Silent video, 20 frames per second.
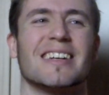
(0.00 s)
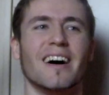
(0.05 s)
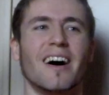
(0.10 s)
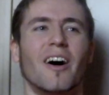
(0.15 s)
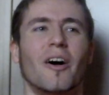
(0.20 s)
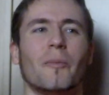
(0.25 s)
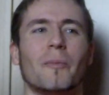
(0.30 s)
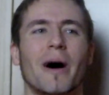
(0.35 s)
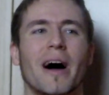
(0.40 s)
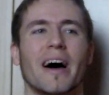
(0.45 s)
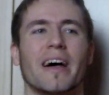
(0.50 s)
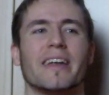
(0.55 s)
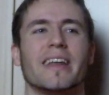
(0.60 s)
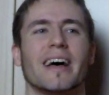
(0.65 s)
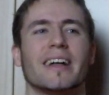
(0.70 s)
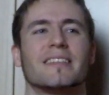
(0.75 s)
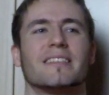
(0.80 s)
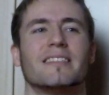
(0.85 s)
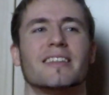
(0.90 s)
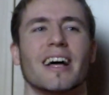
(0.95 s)
Oh man,
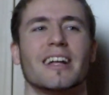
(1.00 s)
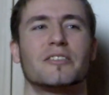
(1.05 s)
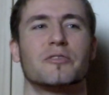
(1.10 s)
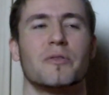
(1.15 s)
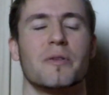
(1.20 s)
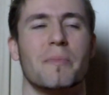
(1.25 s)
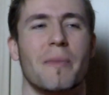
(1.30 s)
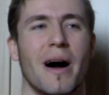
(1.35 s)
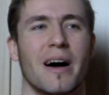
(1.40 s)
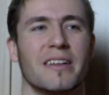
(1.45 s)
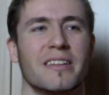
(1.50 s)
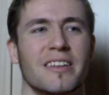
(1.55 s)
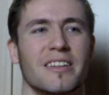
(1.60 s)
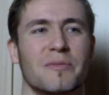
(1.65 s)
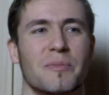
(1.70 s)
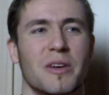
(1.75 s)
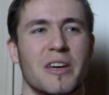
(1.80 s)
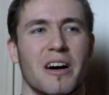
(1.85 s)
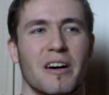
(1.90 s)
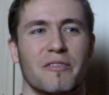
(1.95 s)
that reminded
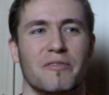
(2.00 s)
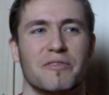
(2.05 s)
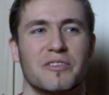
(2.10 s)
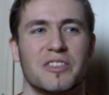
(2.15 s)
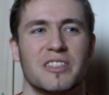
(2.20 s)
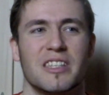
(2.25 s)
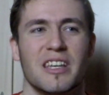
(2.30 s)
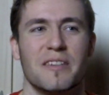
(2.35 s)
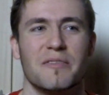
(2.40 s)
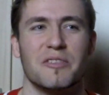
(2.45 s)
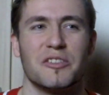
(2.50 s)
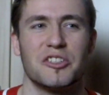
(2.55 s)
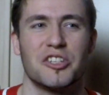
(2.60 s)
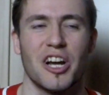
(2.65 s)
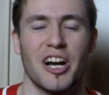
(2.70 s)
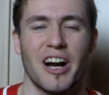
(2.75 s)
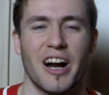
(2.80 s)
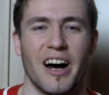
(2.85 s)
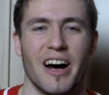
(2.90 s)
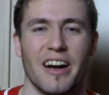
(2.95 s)
me of Steven
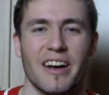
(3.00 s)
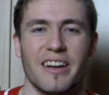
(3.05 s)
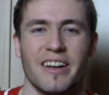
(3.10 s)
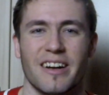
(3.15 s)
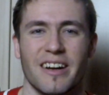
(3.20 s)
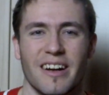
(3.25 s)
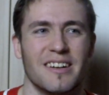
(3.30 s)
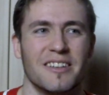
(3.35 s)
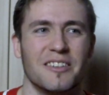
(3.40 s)
Gerrard